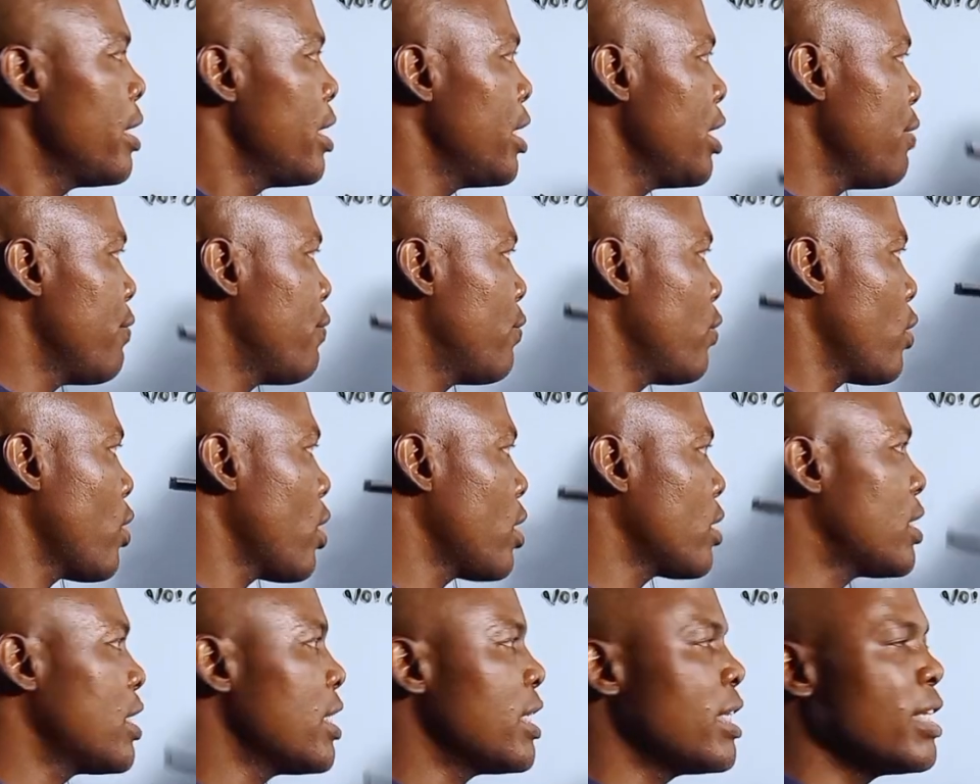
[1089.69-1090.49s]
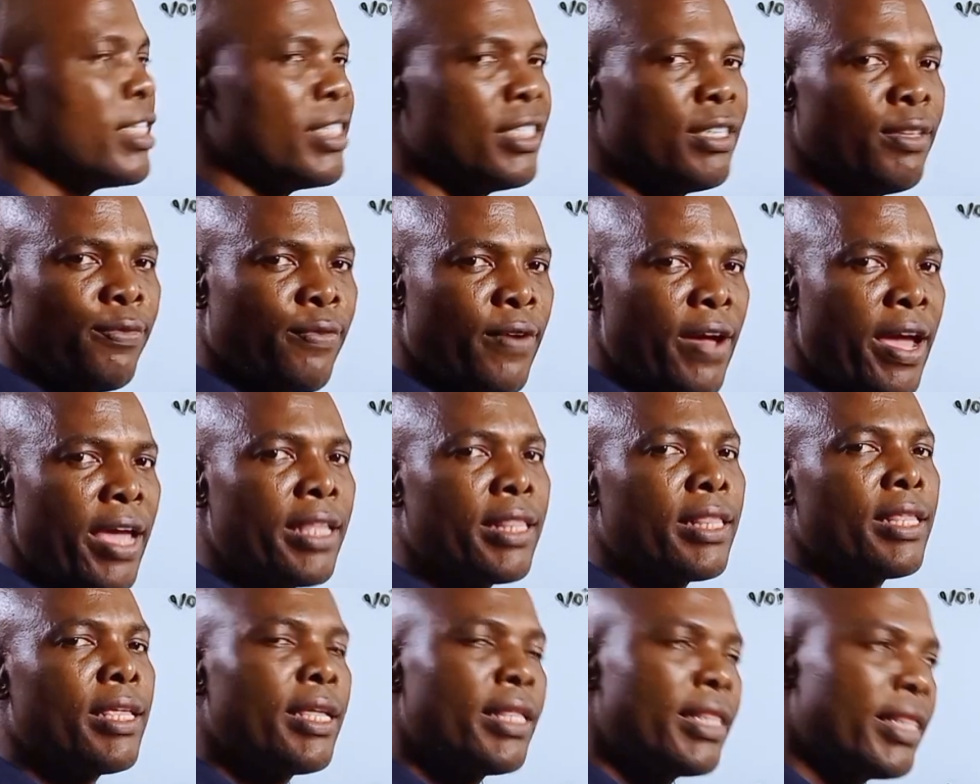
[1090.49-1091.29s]
If nothing is
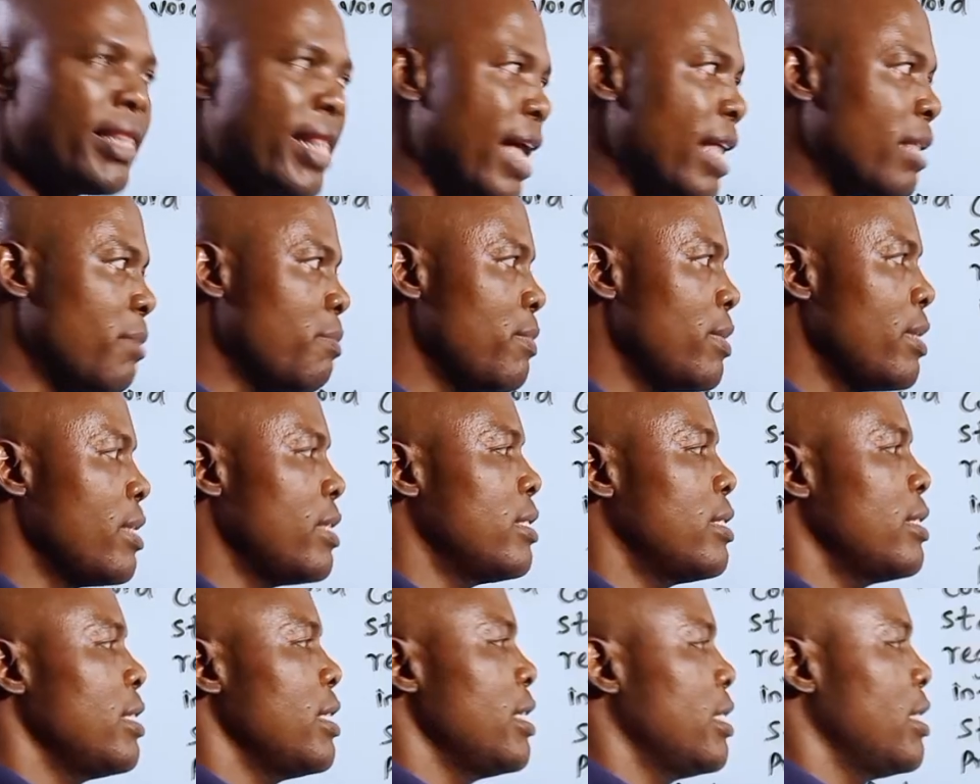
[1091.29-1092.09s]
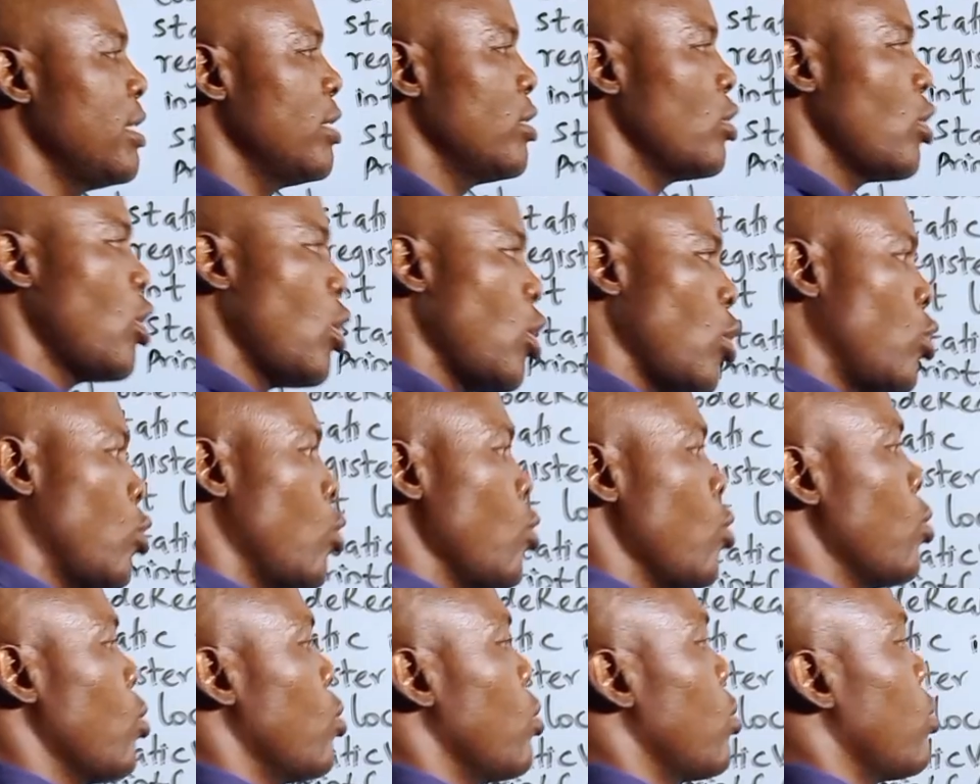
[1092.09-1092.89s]
defined, that means it is
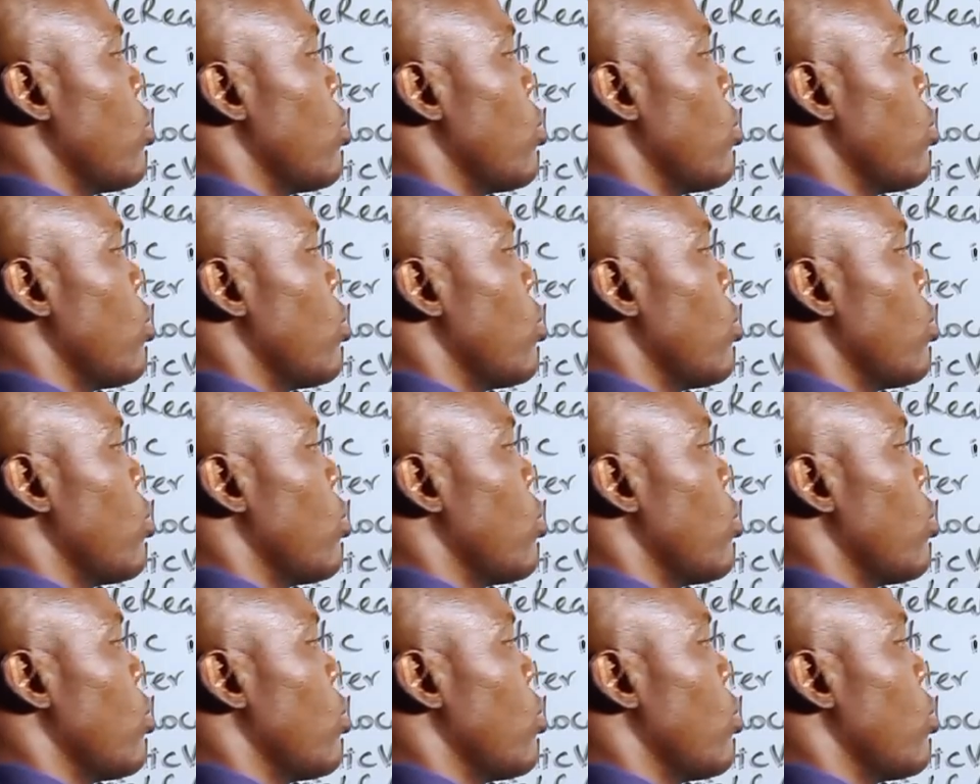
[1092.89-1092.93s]
auto,